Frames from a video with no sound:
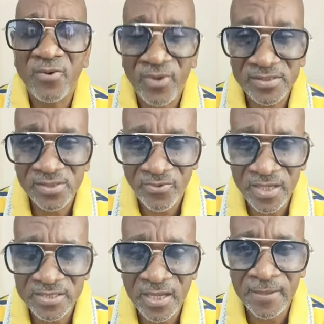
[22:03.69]
a
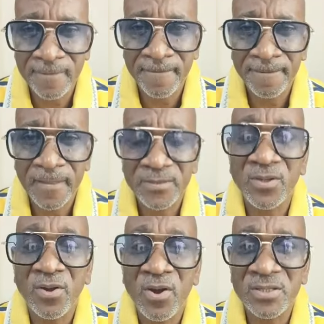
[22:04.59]
restoration
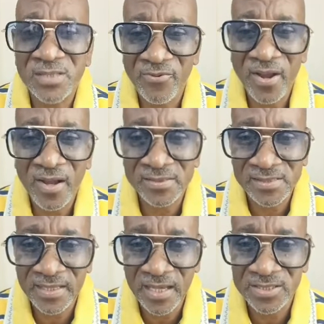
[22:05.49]
the cause of
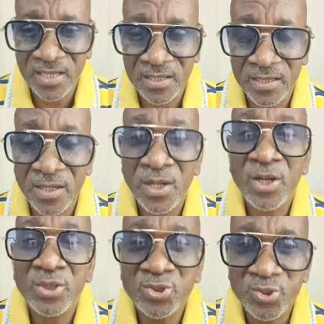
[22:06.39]
reconciliation.
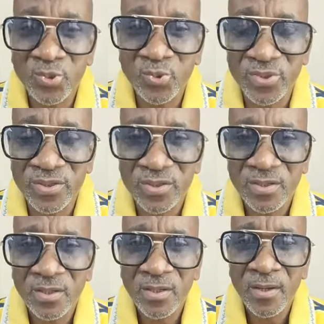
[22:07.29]
Truth
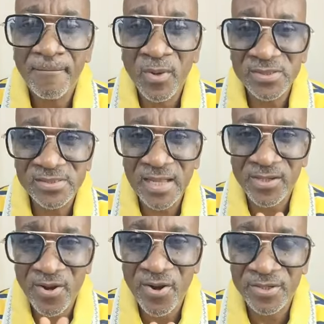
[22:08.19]
must not
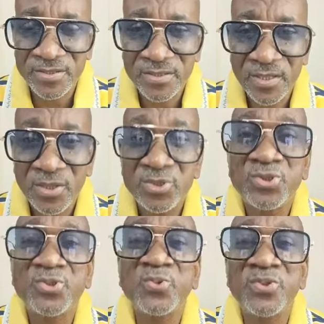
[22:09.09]
hurt.
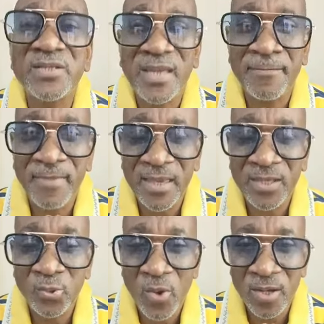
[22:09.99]
Truth can
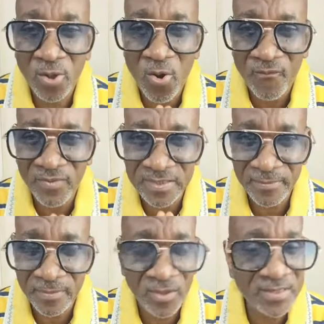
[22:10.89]
make you
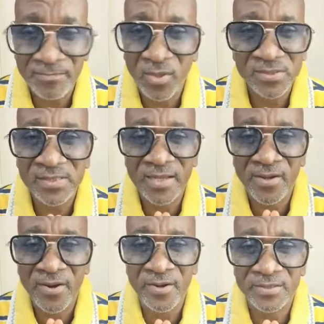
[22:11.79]
uncomfortable, but it must not
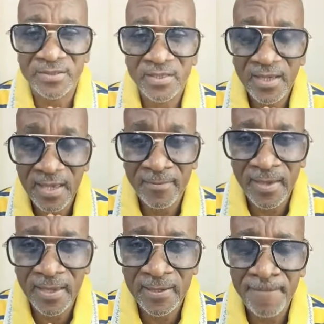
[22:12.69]
hurt.
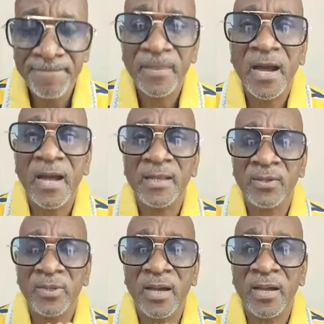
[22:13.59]
Amen?
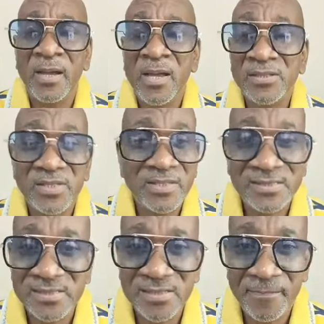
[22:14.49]
Hallelujah. So
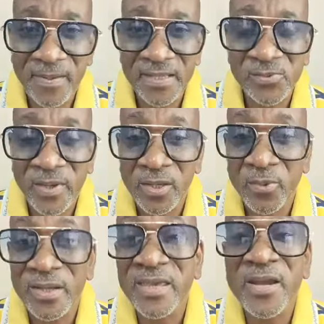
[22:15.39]
this is the place where you
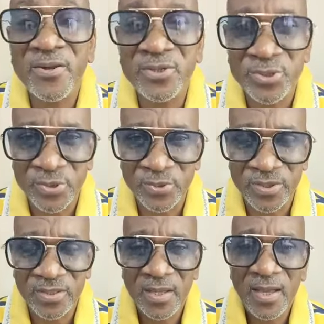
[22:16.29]
will hear
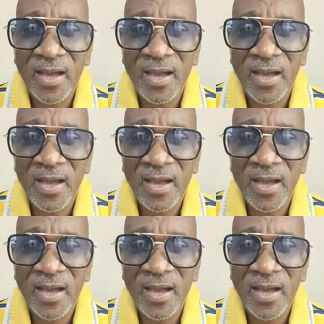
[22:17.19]
truth